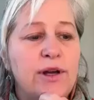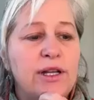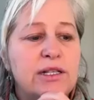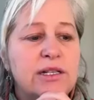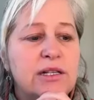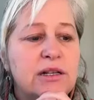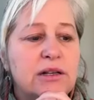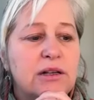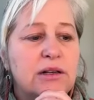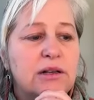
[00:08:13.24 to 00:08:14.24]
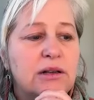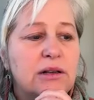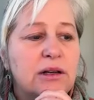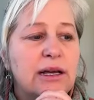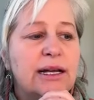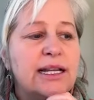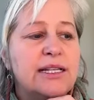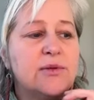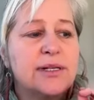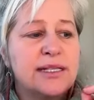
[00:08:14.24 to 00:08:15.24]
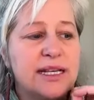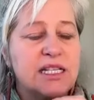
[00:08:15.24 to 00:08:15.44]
would, unless it was